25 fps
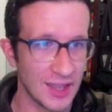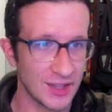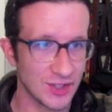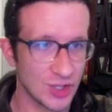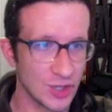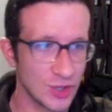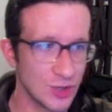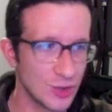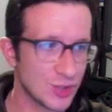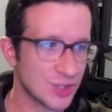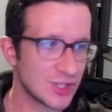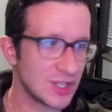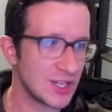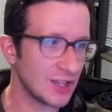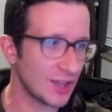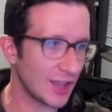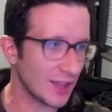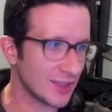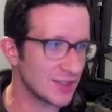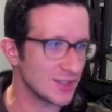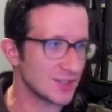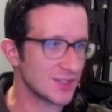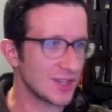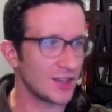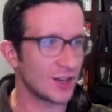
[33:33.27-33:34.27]
Again, so you
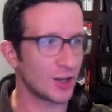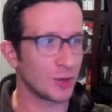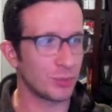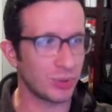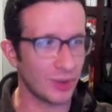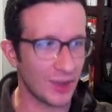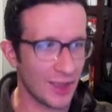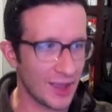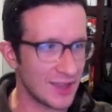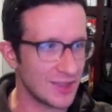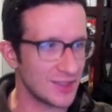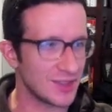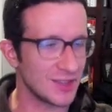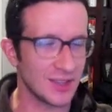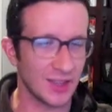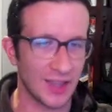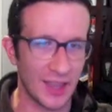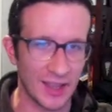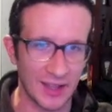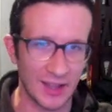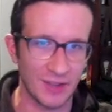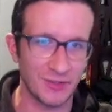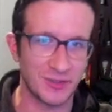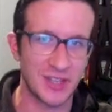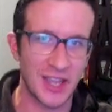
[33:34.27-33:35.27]
see like this interplay
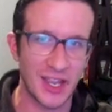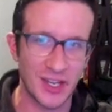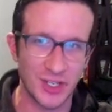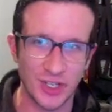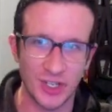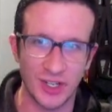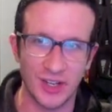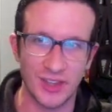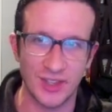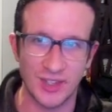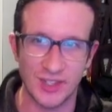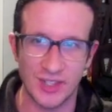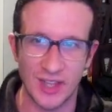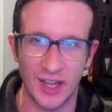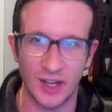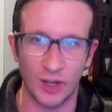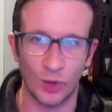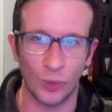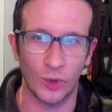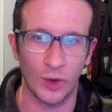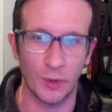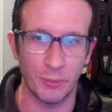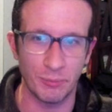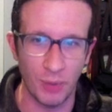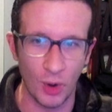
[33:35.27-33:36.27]
and like of tension in the
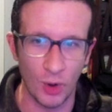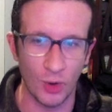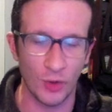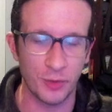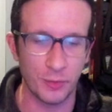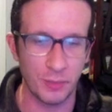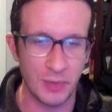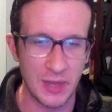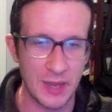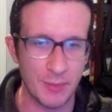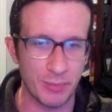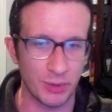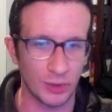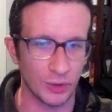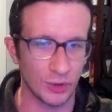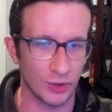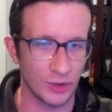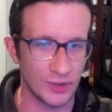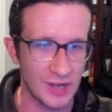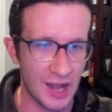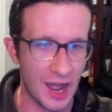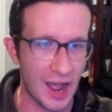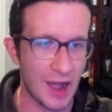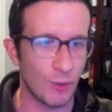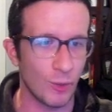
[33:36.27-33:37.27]
center where both
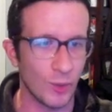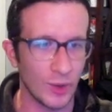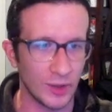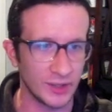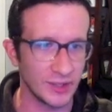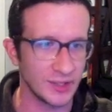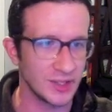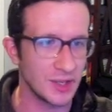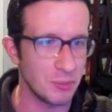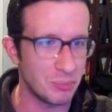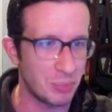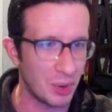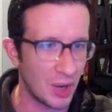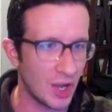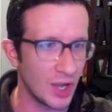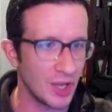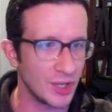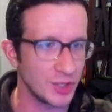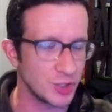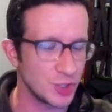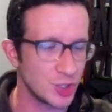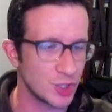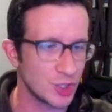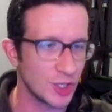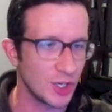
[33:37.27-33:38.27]
people are not willing to
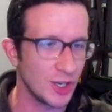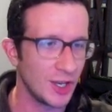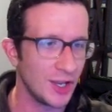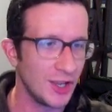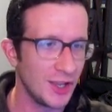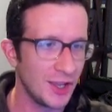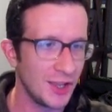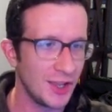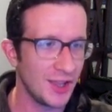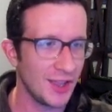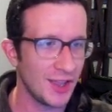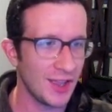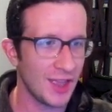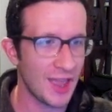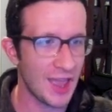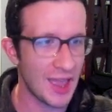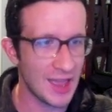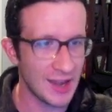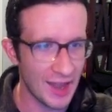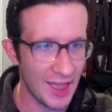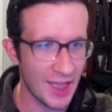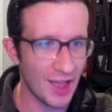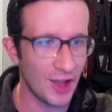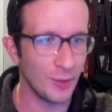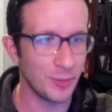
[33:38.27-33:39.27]
budge
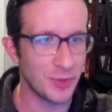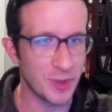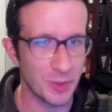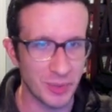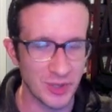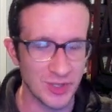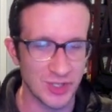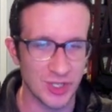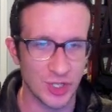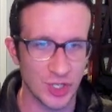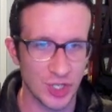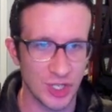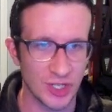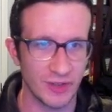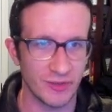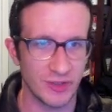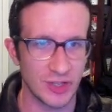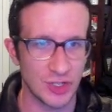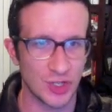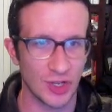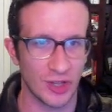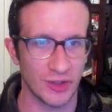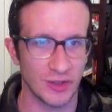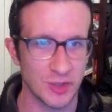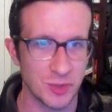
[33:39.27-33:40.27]
and help the
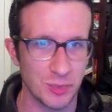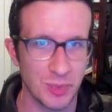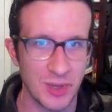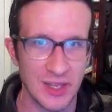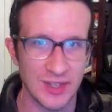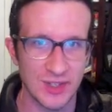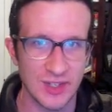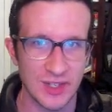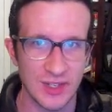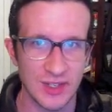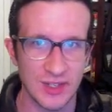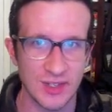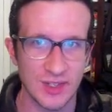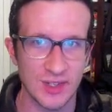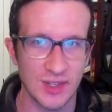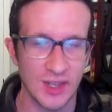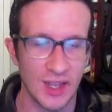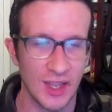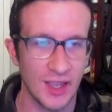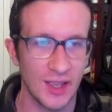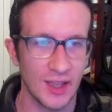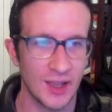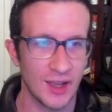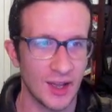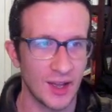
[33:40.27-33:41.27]
position of each other's
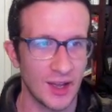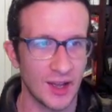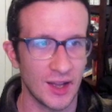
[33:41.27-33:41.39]
pieces.